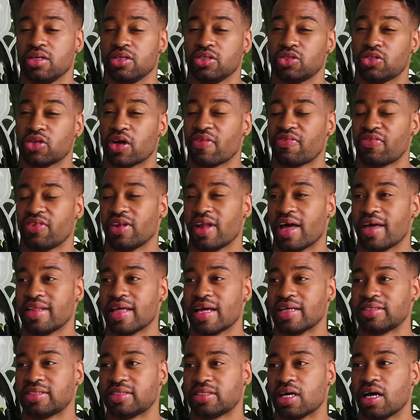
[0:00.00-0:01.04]
So I feel like
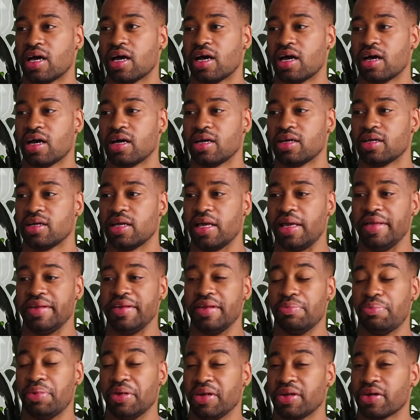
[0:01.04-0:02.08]
that's, and
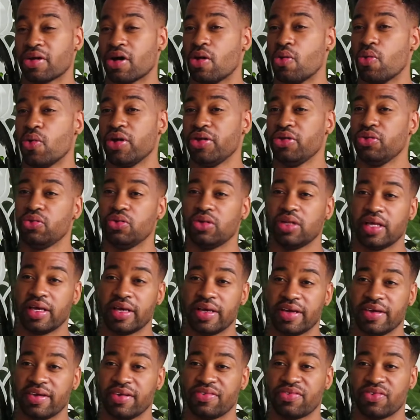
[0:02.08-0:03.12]
depending on where you
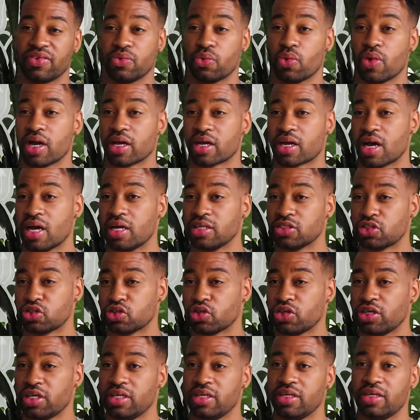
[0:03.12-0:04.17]
live and what
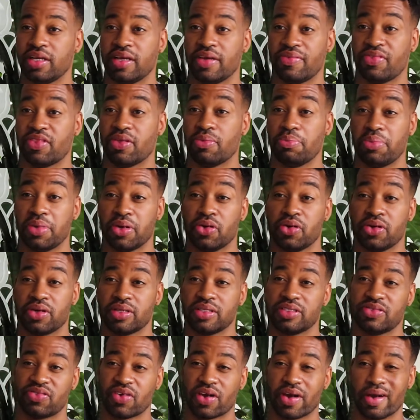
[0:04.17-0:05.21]
country, and if the building
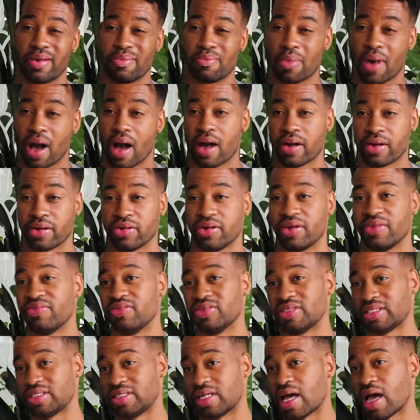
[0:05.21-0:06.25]
is very modern, if
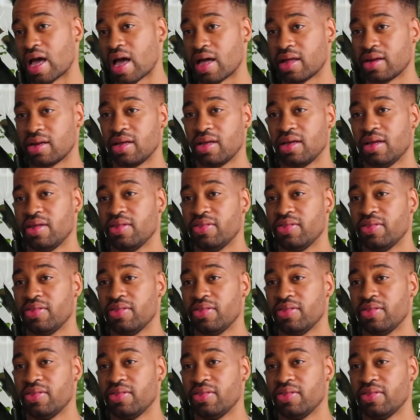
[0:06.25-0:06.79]
it's not,